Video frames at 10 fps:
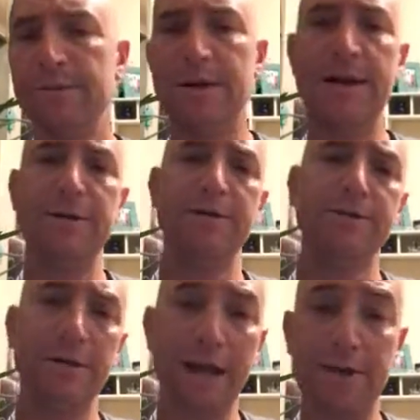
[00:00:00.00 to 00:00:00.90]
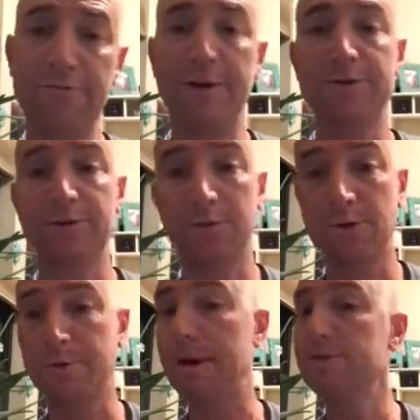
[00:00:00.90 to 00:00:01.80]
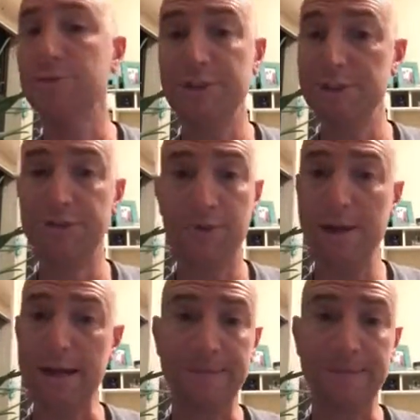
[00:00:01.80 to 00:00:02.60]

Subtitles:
miles or half miles or quarter miles, which is great.